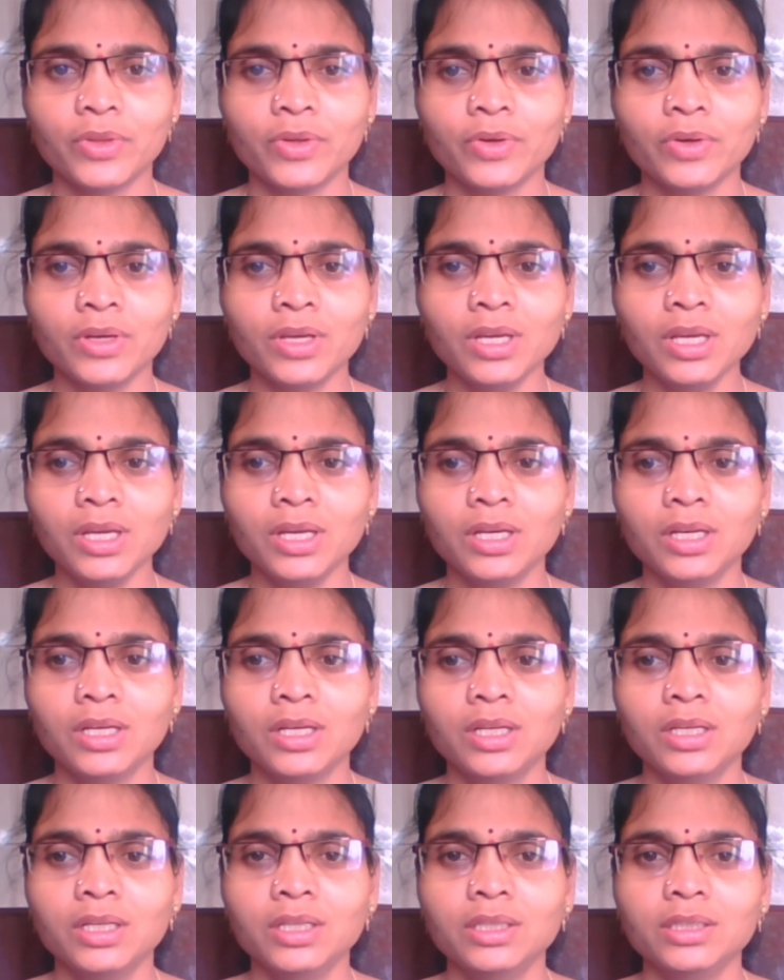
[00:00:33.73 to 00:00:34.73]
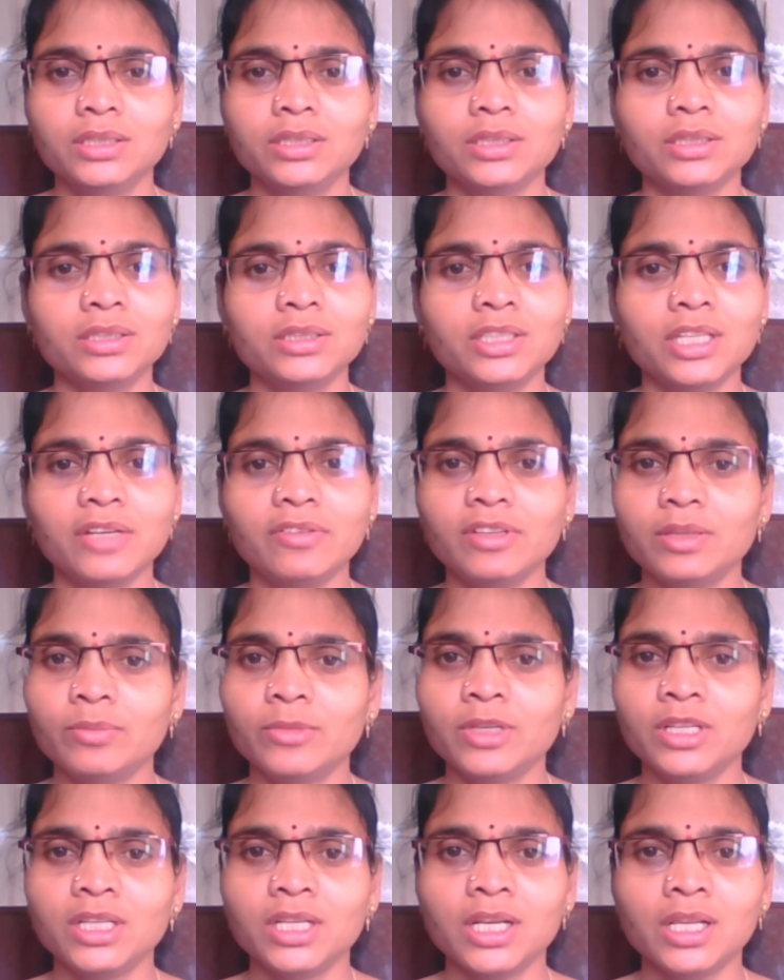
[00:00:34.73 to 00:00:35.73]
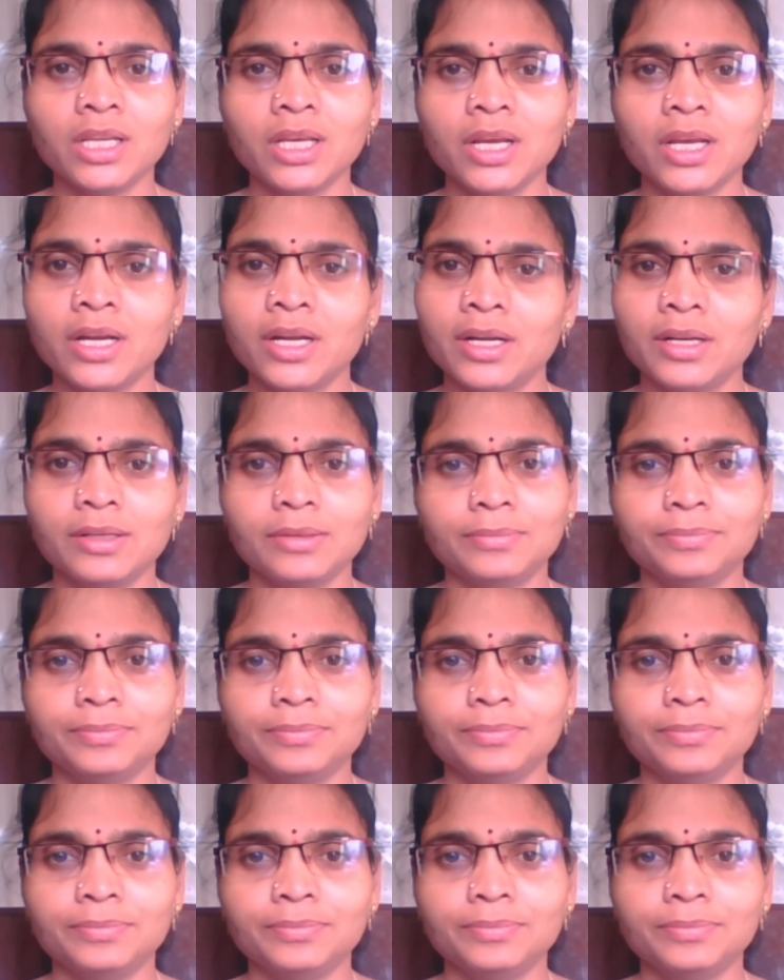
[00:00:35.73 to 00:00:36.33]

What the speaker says: Okay, so stay with me till the end.